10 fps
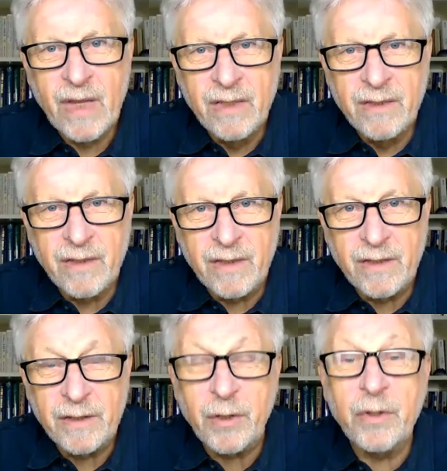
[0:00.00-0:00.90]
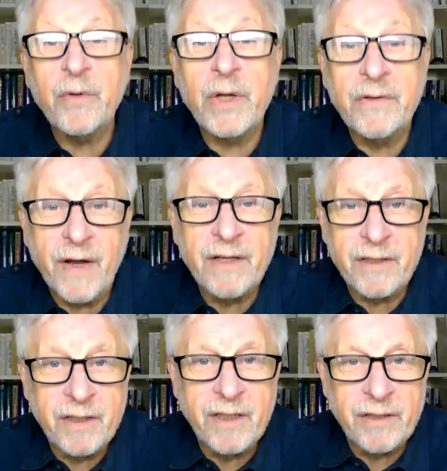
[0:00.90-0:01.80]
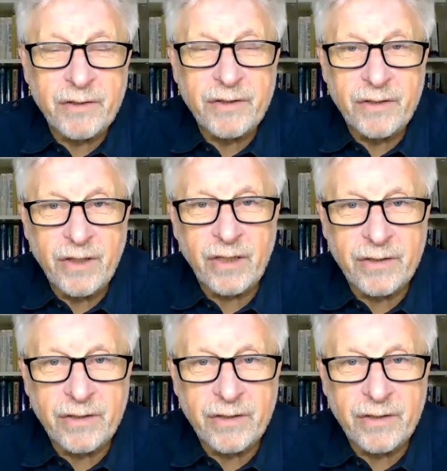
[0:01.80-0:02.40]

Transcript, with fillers: uh, you, you can find it in that Dr.